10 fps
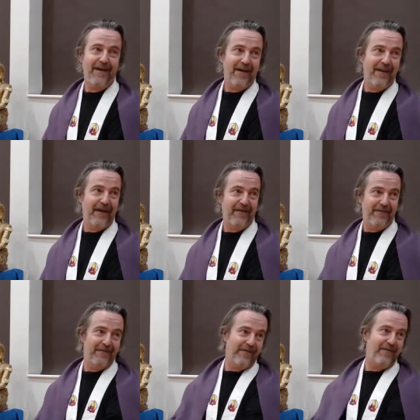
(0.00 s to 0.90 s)
kind of
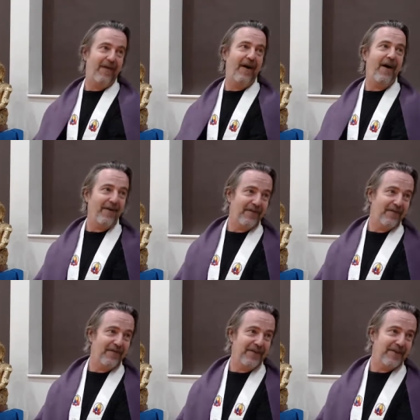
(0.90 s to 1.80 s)
vast
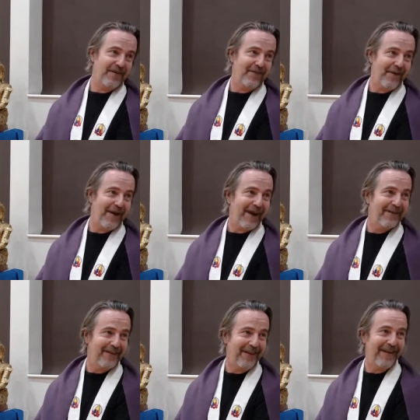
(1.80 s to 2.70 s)
vision of
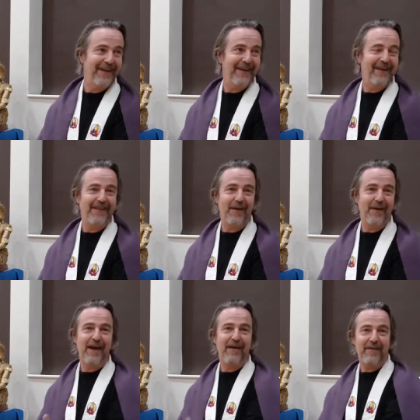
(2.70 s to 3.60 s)
reality, then
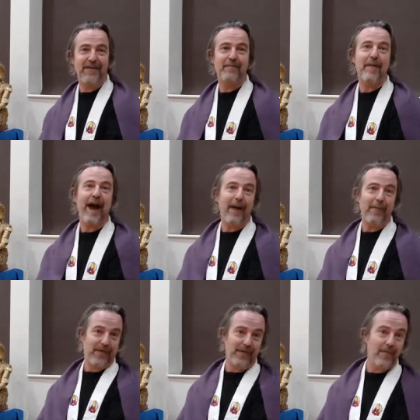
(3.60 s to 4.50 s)
we have these
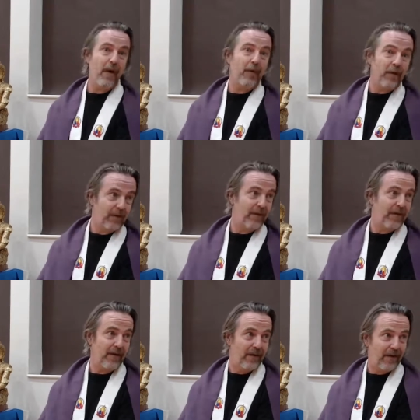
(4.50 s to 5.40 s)
maps and models
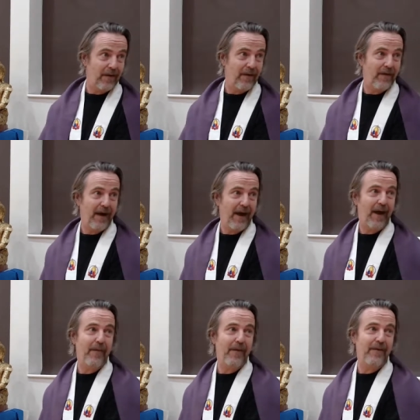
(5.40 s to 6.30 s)
that
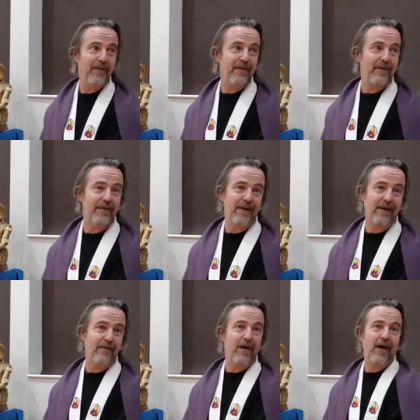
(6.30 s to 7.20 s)
help us to
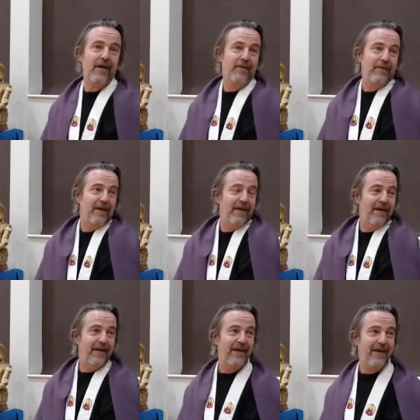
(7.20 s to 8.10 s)
live our life in
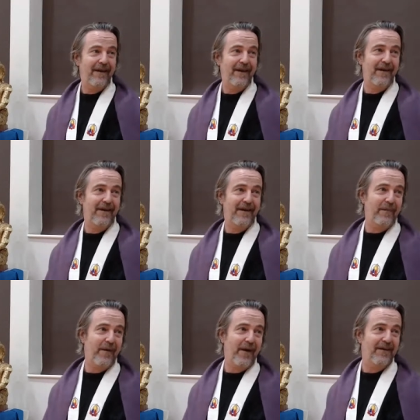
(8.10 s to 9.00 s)
a
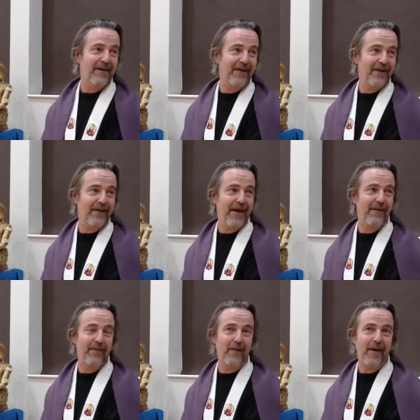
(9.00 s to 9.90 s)
practical and
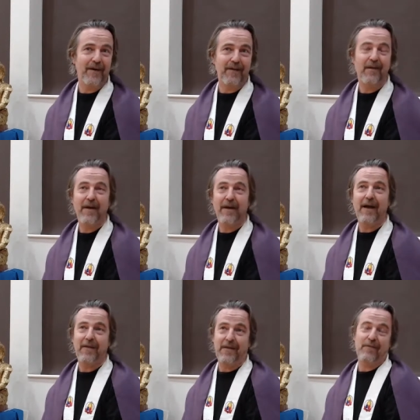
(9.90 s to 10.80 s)
helpful way. So I
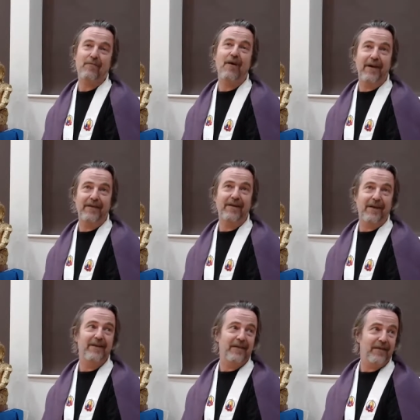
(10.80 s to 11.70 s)
think you're right, it
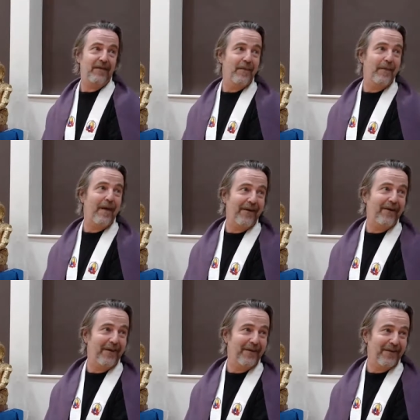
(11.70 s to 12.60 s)
is a sort of
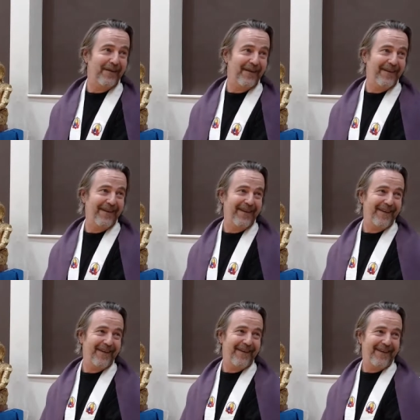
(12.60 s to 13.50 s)
paradox.
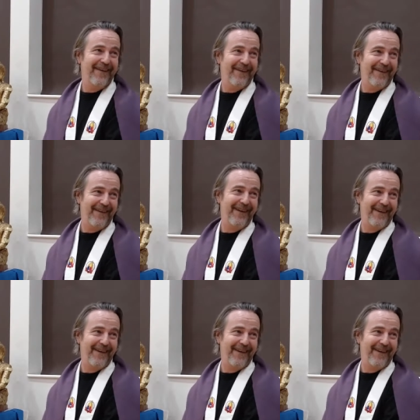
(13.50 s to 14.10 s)
Yeah.